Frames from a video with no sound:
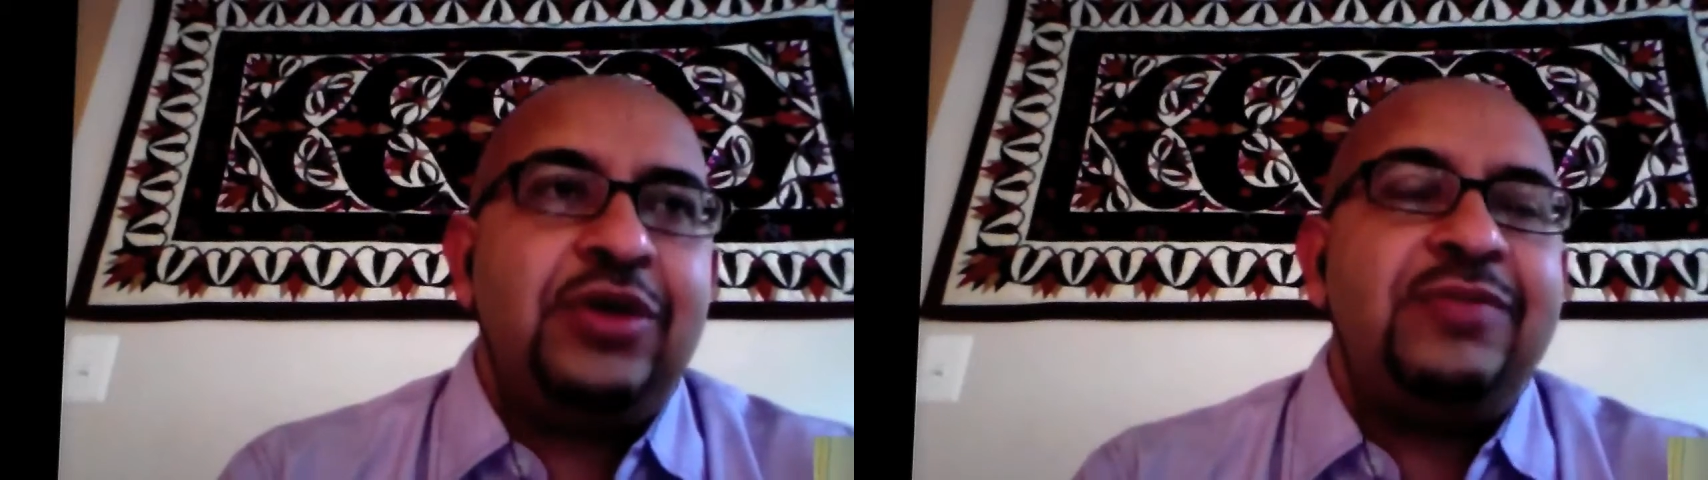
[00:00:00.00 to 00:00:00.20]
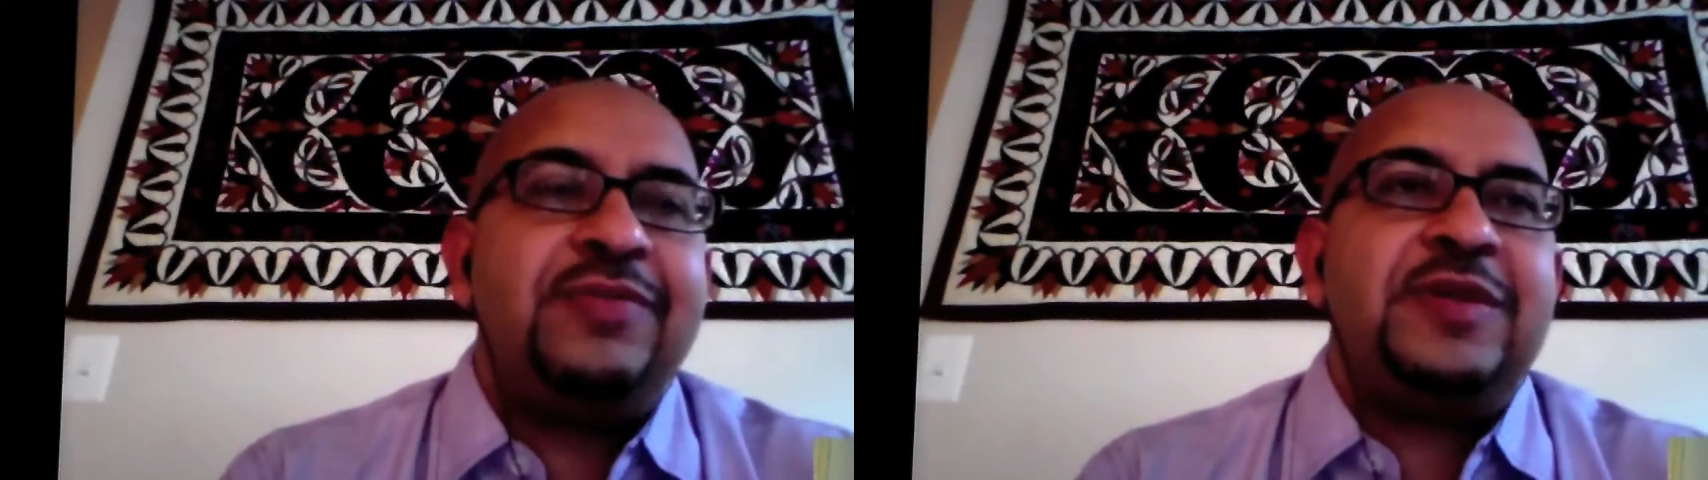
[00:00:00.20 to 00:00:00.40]

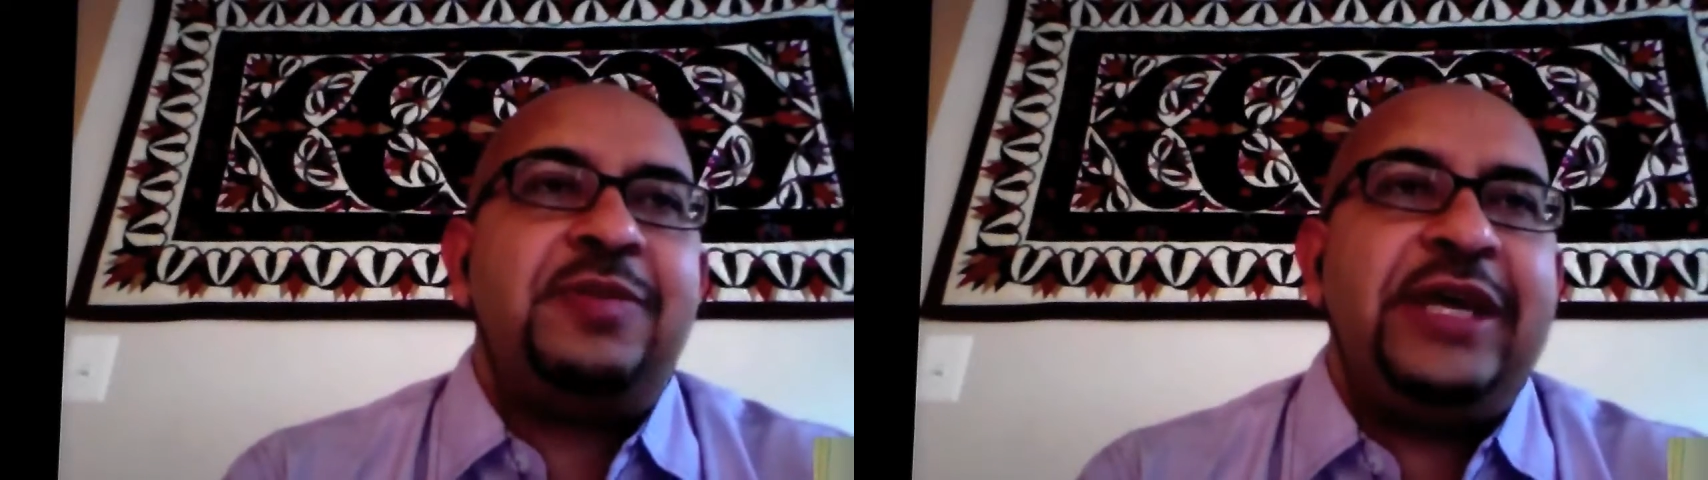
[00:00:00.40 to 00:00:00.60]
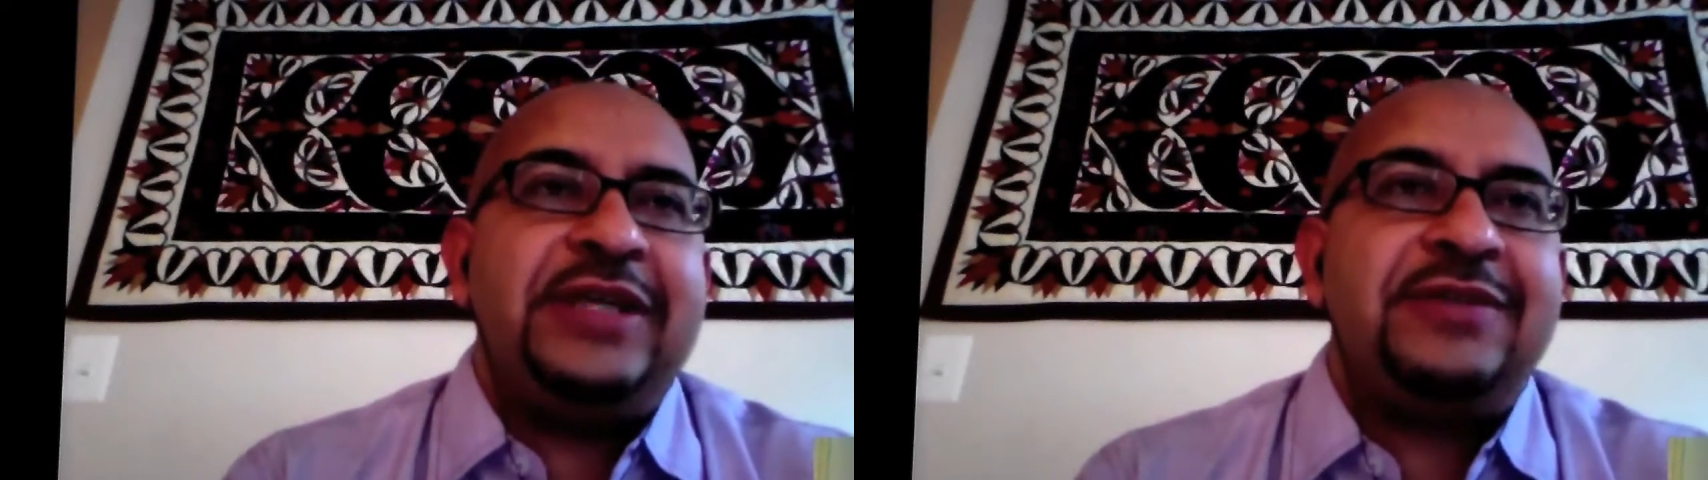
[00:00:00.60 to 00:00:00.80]

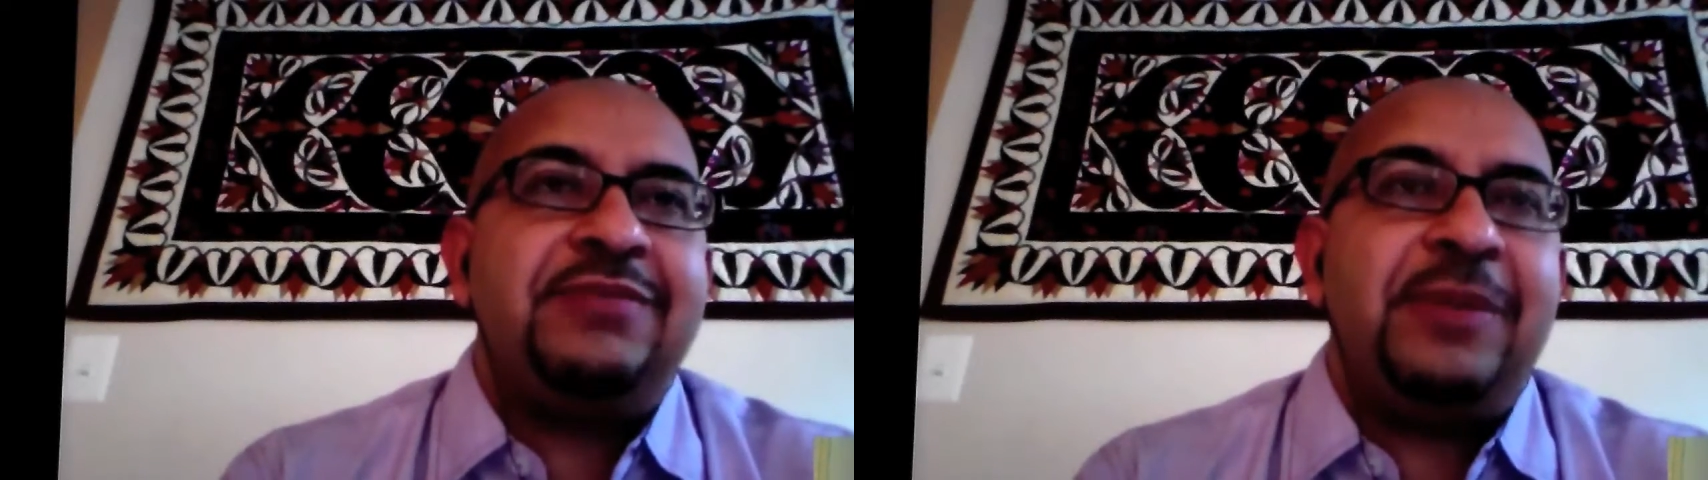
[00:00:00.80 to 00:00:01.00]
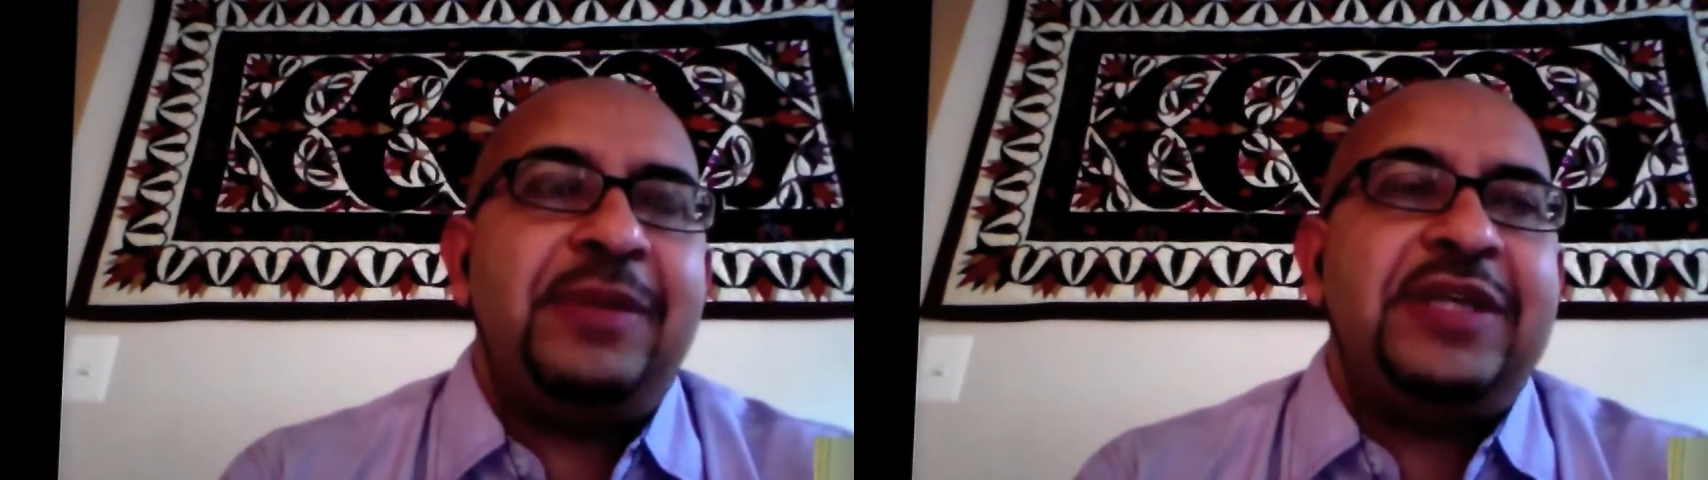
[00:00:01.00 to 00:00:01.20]

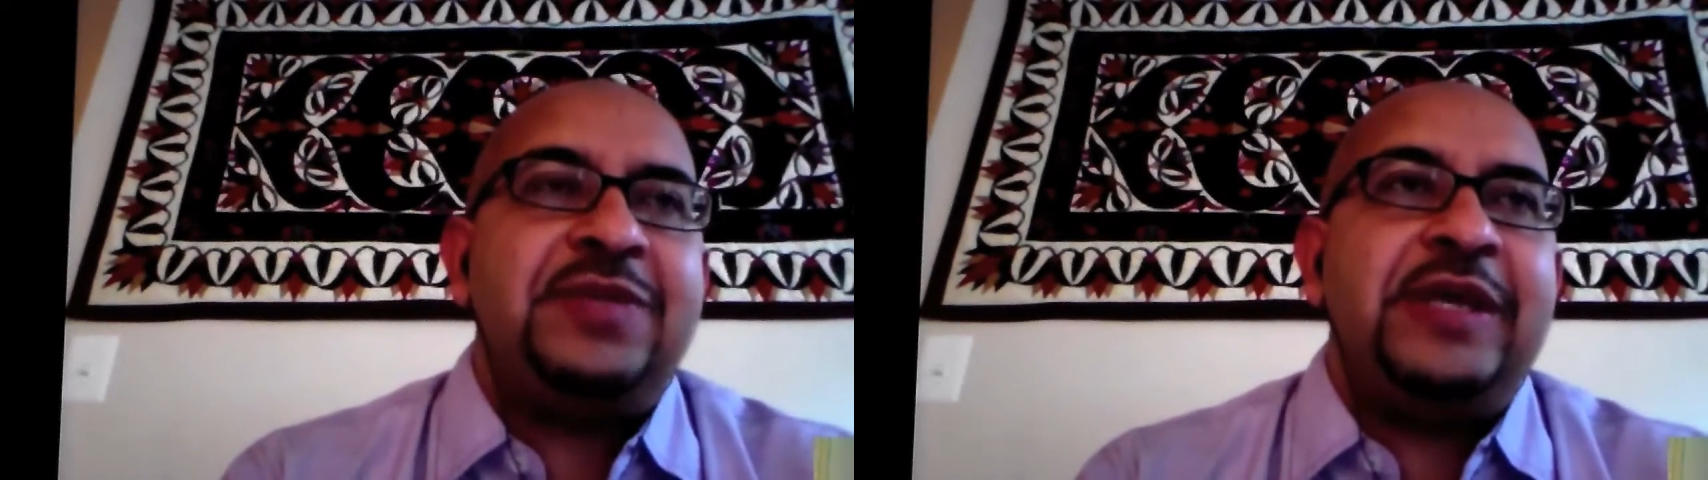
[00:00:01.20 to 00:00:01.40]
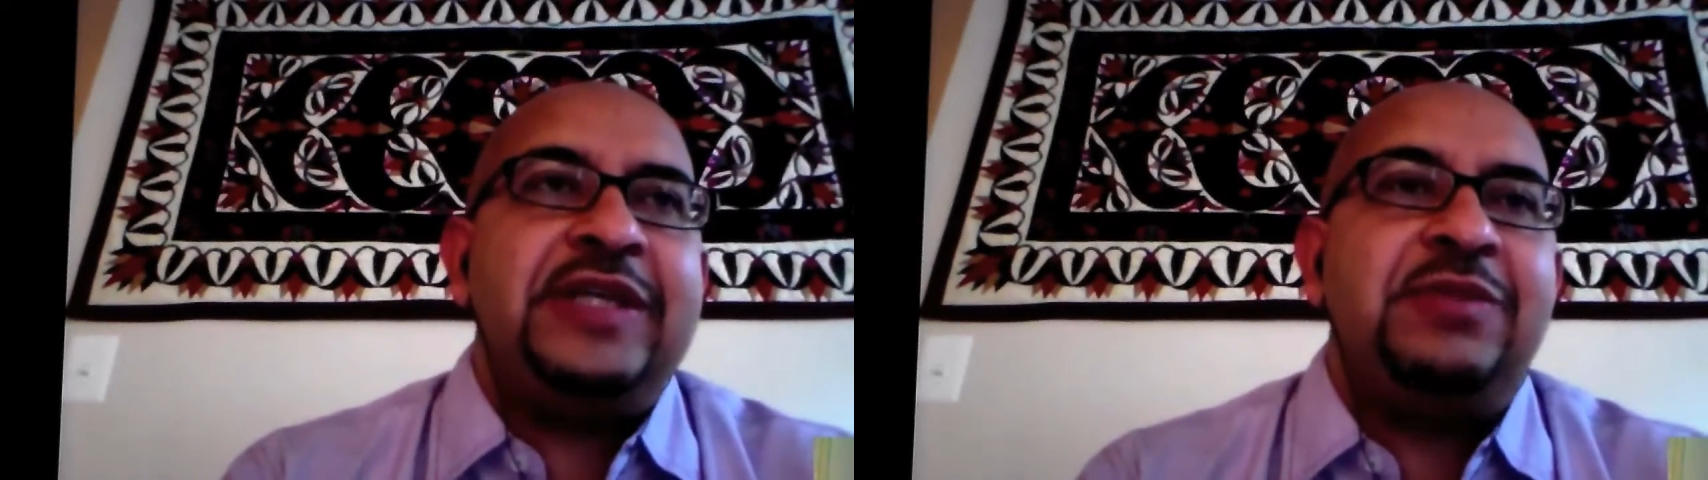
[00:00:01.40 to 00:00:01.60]
space, public
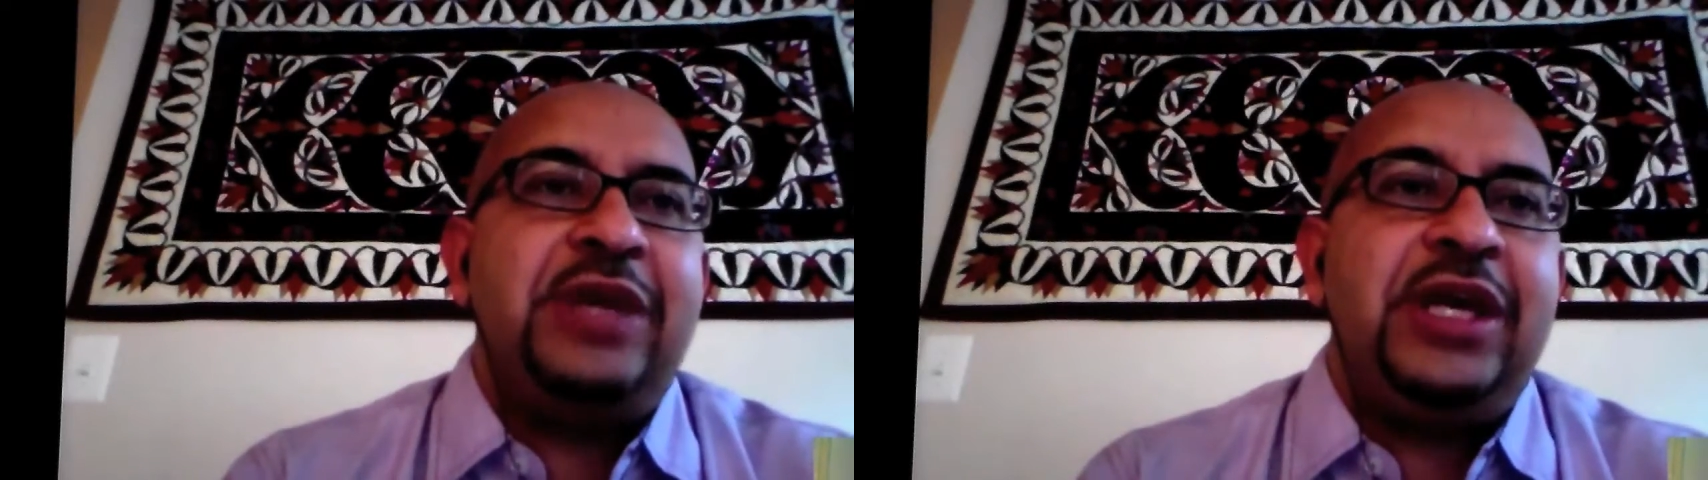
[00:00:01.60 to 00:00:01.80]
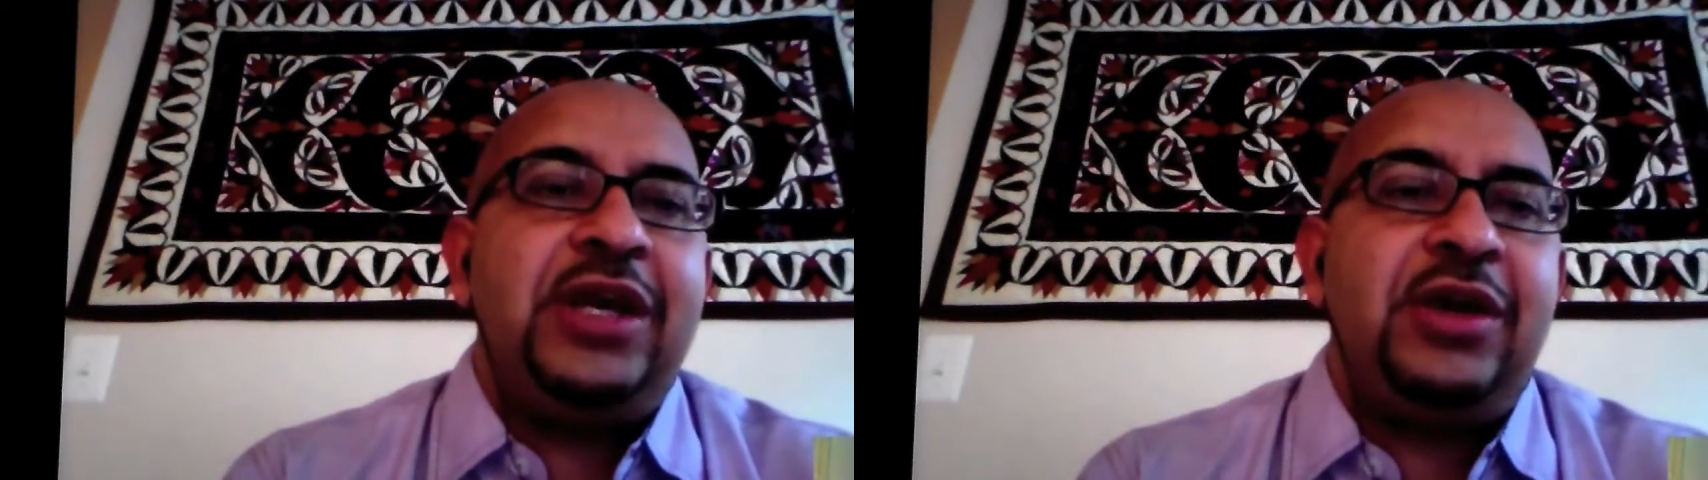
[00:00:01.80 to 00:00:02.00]
space
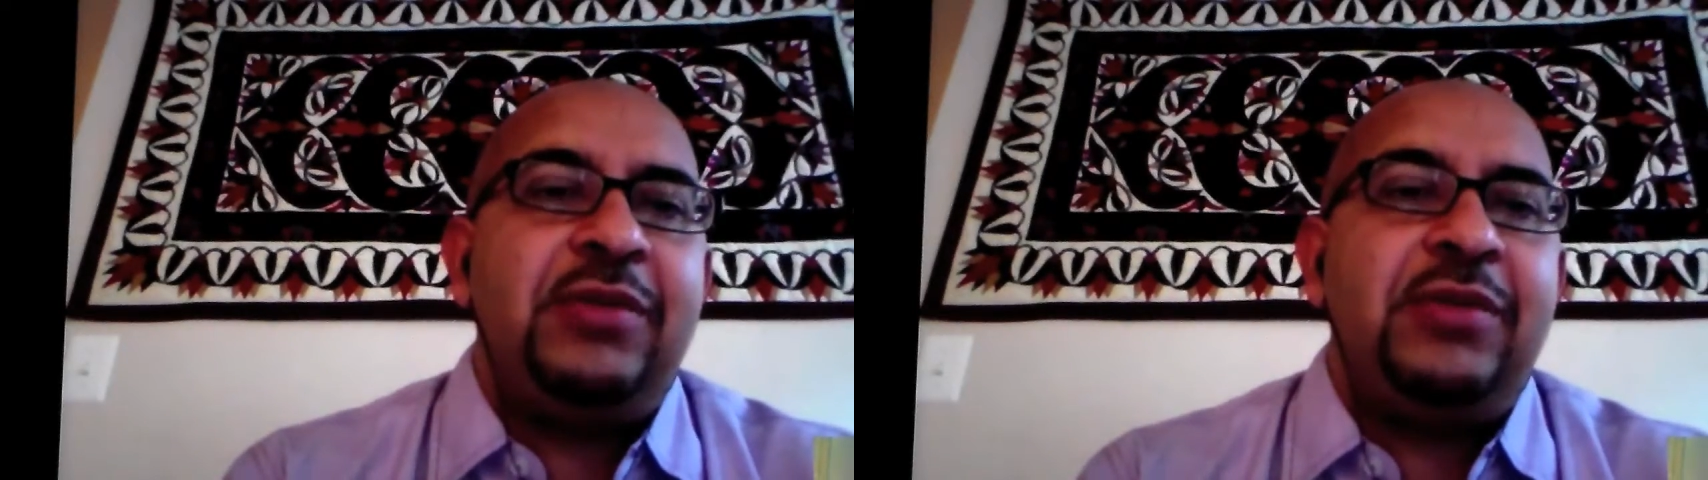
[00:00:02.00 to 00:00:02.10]
being